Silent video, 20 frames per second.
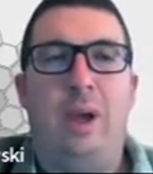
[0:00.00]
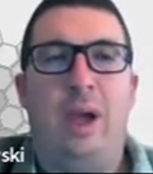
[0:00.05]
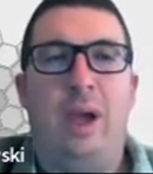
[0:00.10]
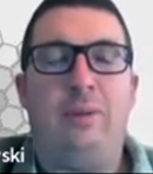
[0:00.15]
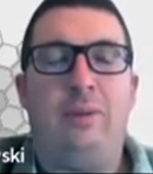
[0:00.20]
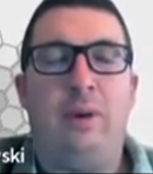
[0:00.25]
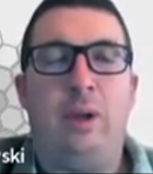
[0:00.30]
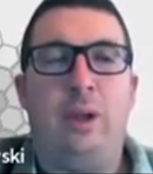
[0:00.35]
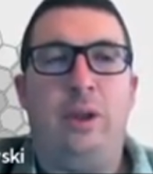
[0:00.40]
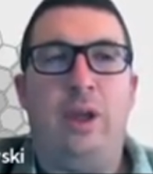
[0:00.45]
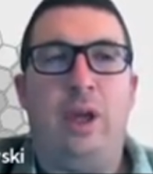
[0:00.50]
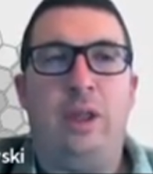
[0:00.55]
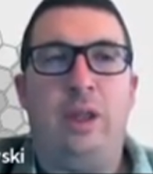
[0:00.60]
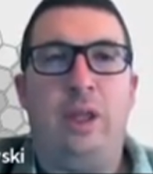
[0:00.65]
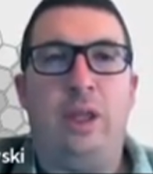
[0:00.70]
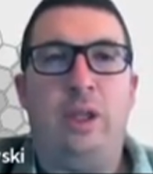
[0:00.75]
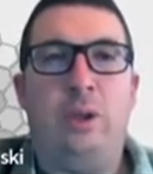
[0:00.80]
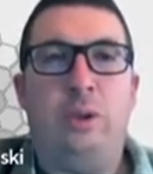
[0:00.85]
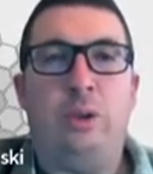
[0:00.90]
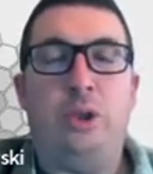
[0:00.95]
everything
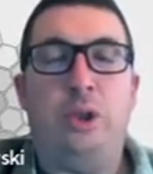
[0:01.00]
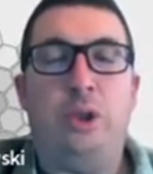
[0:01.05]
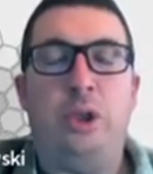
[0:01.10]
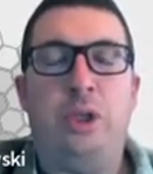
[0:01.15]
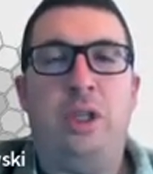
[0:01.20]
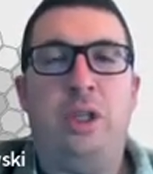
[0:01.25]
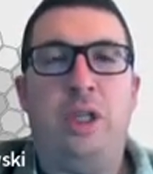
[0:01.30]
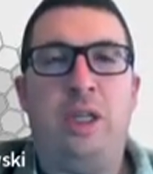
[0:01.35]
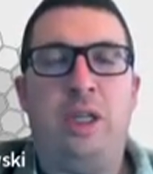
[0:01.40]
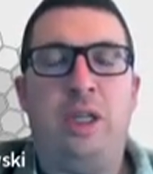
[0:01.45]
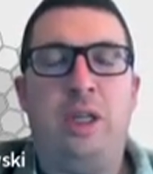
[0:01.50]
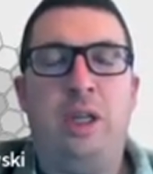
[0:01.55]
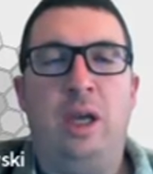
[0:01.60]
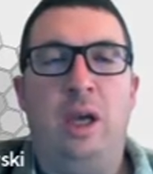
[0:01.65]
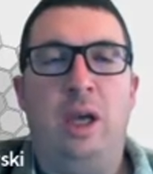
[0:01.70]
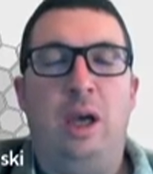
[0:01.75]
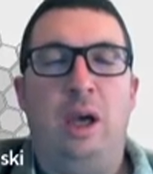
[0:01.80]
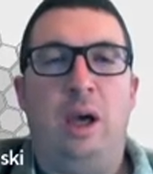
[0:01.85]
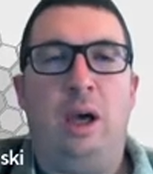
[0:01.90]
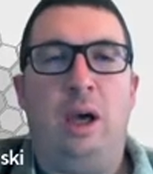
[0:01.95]
that you should need
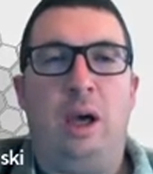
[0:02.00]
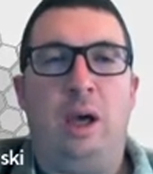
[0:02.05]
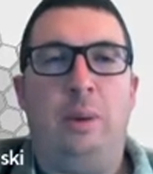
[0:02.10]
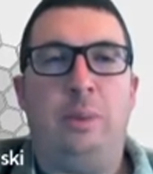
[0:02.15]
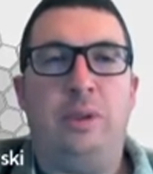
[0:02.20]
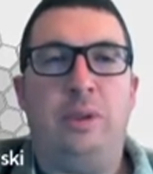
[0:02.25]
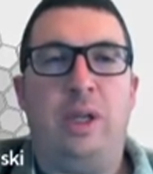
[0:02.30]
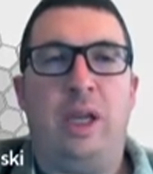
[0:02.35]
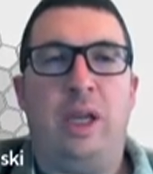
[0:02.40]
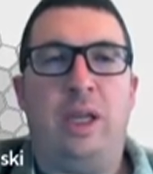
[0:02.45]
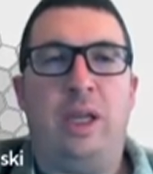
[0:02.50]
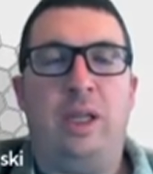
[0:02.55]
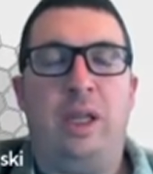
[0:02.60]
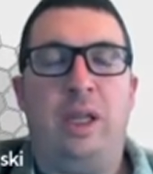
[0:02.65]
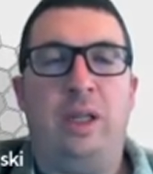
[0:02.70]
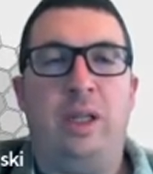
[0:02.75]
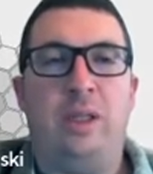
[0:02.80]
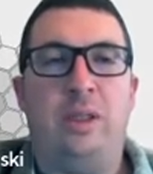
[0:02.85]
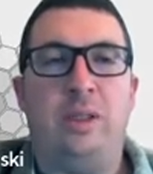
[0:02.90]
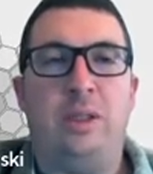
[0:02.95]
to take
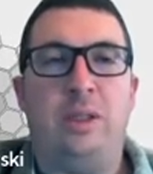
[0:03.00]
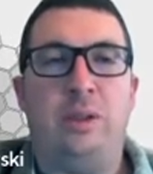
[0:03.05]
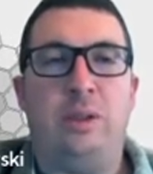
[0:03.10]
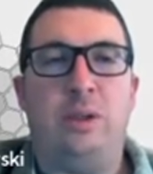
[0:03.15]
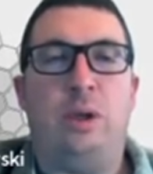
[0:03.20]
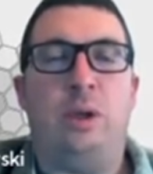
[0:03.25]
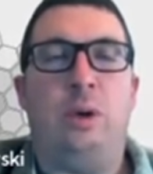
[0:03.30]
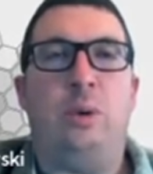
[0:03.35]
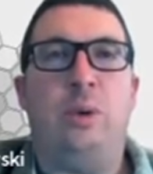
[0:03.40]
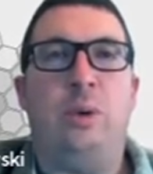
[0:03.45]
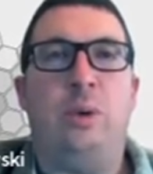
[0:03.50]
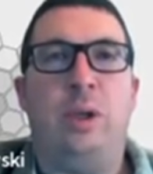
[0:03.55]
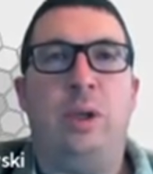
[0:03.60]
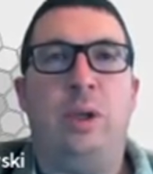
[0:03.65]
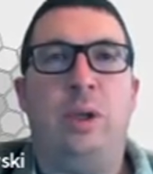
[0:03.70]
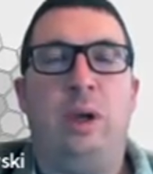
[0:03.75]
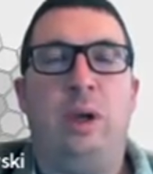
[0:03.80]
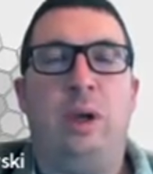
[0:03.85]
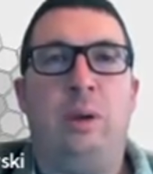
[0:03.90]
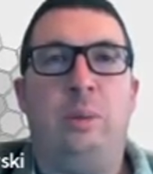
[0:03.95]
attendance, so
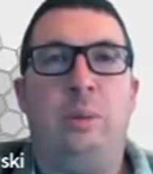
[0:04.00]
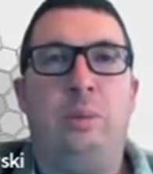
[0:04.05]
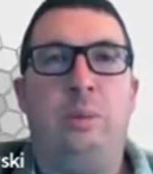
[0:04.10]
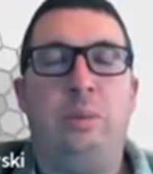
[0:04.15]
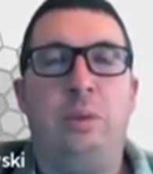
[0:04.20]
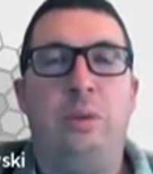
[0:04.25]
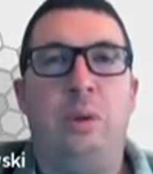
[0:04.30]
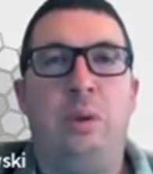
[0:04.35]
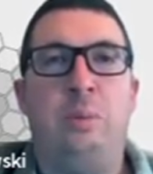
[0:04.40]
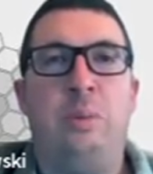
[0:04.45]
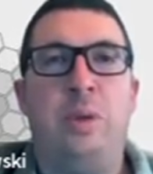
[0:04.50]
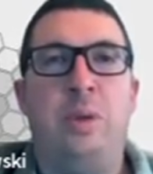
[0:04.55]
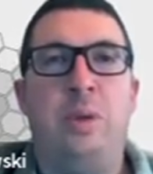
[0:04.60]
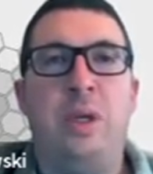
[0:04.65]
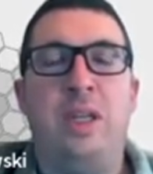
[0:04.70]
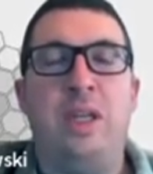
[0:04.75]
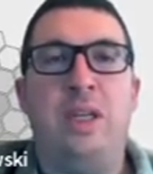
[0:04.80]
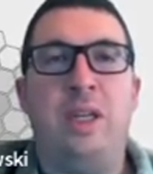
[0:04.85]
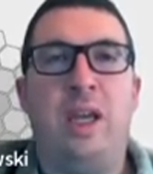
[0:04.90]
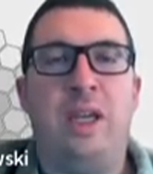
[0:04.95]
the
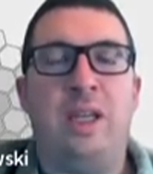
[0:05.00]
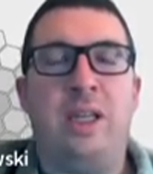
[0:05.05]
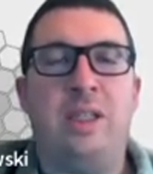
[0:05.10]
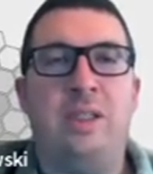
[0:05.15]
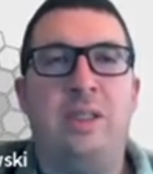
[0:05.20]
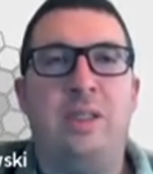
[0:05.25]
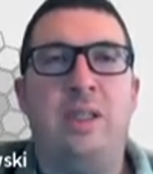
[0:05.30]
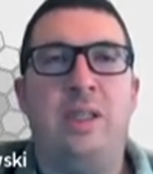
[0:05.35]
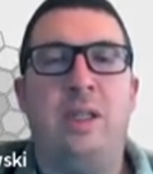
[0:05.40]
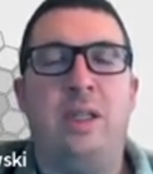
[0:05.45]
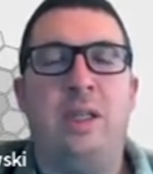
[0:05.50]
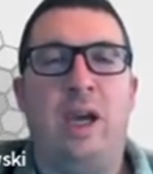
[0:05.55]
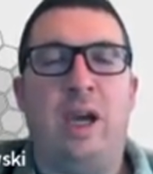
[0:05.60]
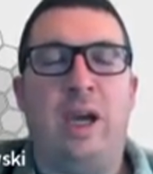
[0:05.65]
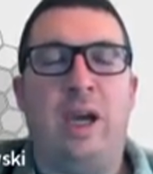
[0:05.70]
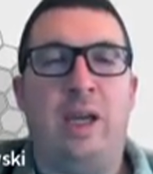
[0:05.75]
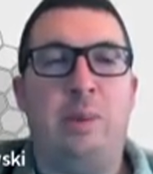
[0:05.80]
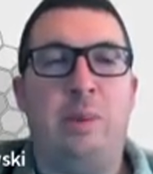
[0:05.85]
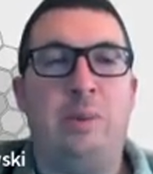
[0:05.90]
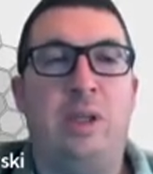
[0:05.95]
meeting dates and
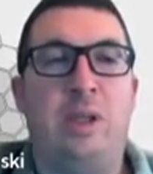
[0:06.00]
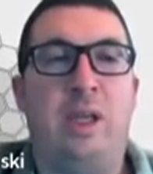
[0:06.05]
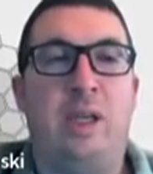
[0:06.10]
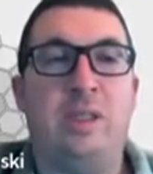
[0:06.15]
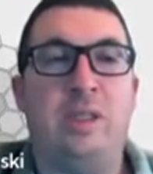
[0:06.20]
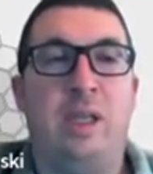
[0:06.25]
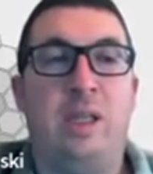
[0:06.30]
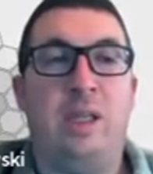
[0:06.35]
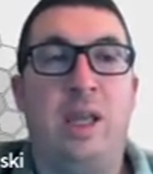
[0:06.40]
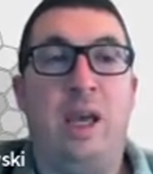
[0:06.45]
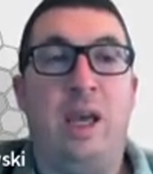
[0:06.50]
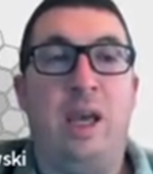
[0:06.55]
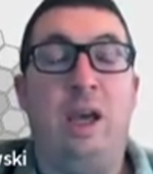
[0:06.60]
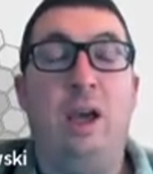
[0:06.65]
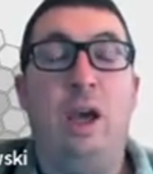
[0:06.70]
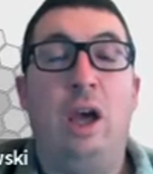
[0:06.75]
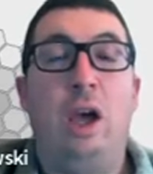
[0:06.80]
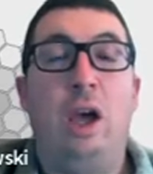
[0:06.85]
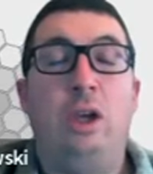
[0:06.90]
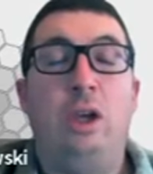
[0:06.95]
times and things like that
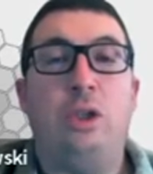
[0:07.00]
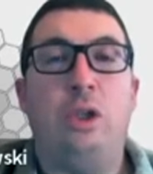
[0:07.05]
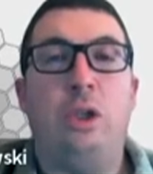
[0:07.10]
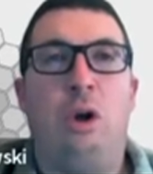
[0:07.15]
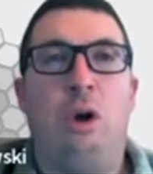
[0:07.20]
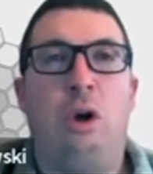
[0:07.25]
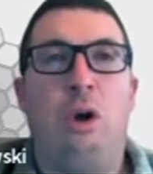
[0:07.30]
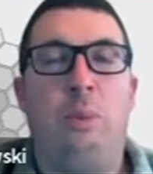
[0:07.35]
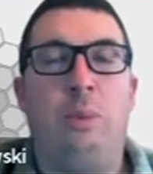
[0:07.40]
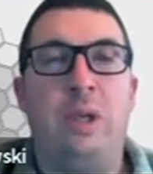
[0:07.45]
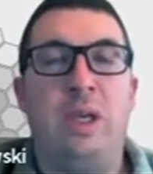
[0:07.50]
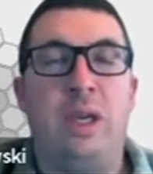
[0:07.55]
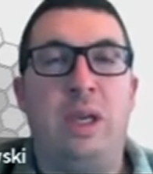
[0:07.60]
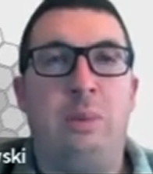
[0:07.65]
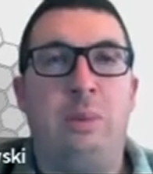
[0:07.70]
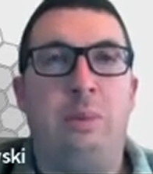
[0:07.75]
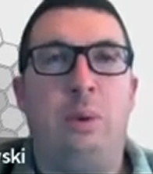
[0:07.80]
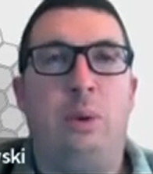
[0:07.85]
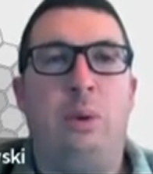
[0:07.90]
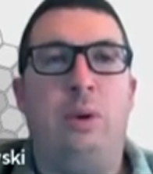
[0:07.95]
should all be
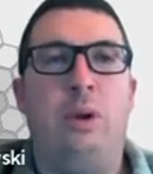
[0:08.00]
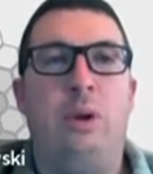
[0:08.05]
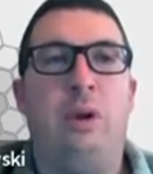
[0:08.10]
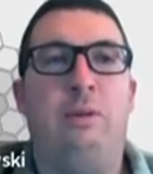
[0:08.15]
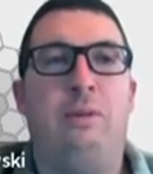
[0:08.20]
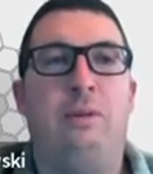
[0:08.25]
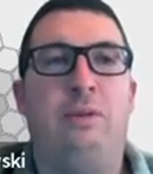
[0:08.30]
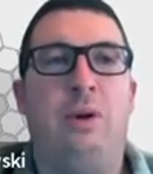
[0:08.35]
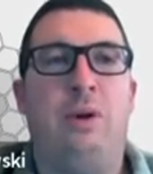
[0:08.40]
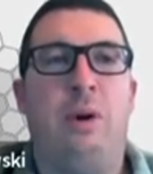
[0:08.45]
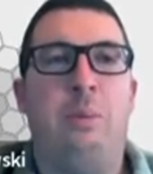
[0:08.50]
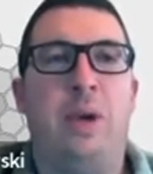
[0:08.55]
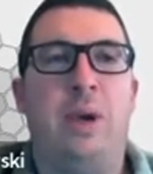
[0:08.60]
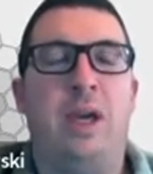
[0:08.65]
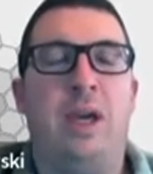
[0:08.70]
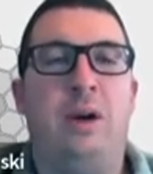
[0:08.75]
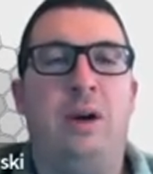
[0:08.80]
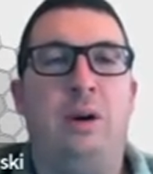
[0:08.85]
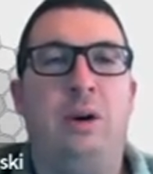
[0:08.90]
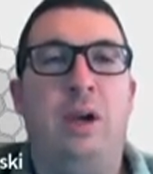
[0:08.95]
imported from
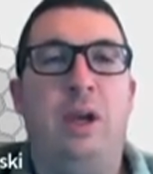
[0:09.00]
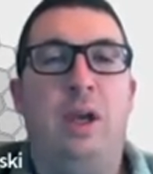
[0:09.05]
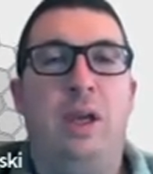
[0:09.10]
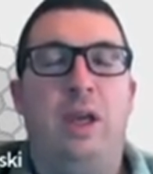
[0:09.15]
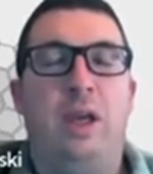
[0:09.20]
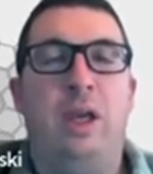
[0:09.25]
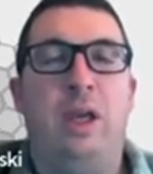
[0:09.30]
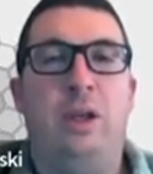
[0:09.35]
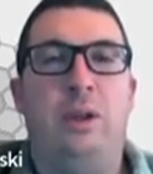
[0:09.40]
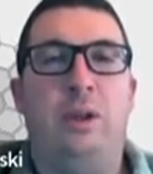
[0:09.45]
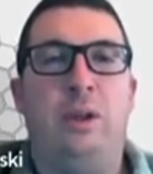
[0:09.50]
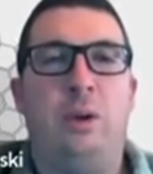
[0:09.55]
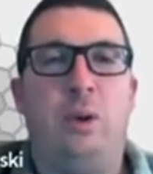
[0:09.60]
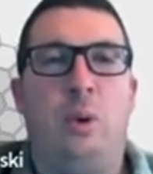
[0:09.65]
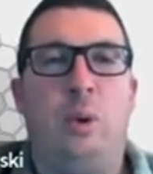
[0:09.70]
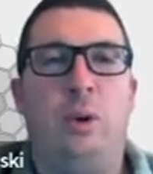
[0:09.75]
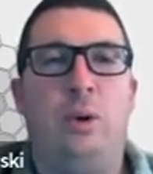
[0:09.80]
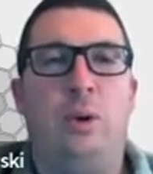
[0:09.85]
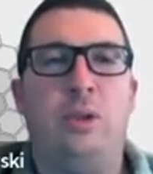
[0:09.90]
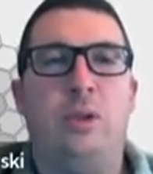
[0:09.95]
Banner into the
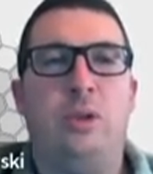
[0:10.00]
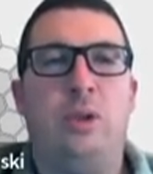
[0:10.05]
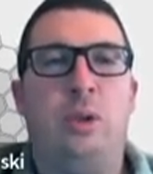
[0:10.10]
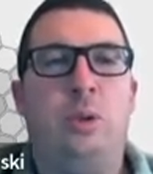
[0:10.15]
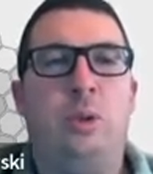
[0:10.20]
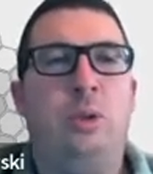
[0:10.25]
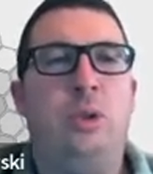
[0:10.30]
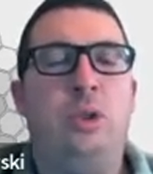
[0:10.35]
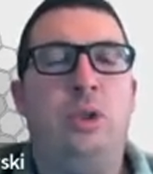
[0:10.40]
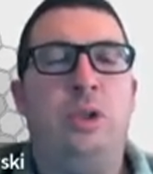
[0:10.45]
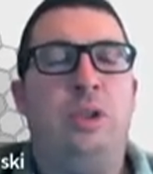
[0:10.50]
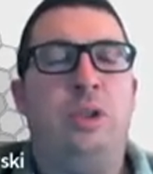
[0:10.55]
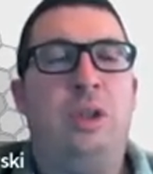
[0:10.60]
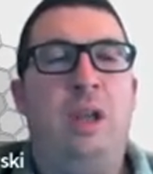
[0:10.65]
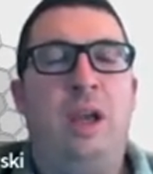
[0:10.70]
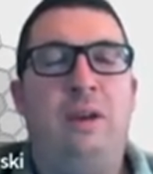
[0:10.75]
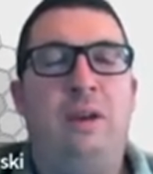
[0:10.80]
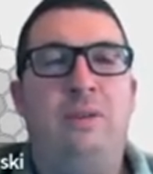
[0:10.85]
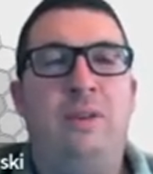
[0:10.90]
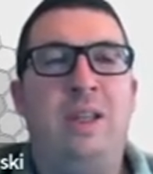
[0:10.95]
course, so you
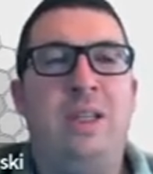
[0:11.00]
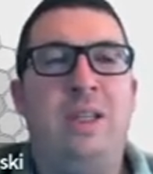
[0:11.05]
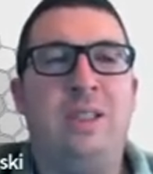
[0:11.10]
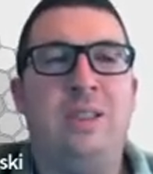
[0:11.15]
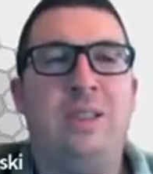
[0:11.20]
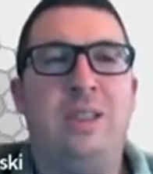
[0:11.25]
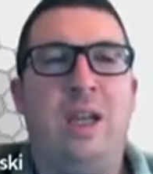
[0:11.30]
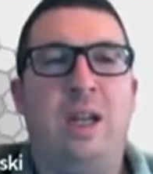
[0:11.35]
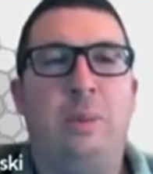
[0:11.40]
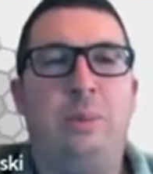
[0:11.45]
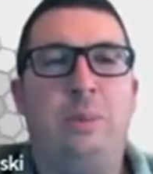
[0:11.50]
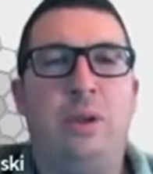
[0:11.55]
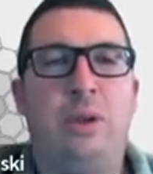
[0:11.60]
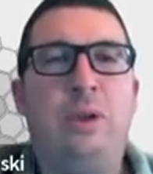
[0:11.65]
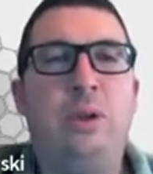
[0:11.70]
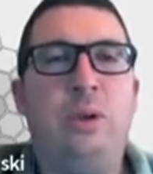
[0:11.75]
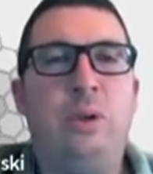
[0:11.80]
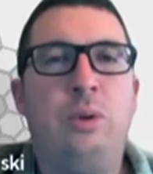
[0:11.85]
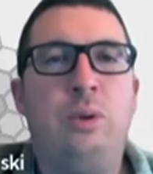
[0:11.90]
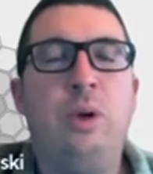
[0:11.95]
shouldn't have any setup to
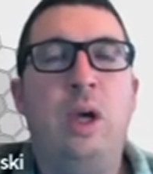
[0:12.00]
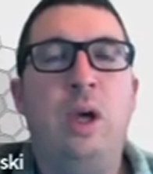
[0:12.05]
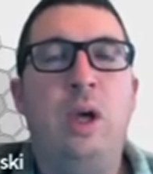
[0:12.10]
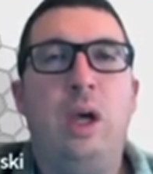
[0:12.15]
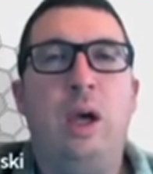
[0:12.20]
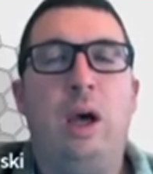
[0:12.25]
do.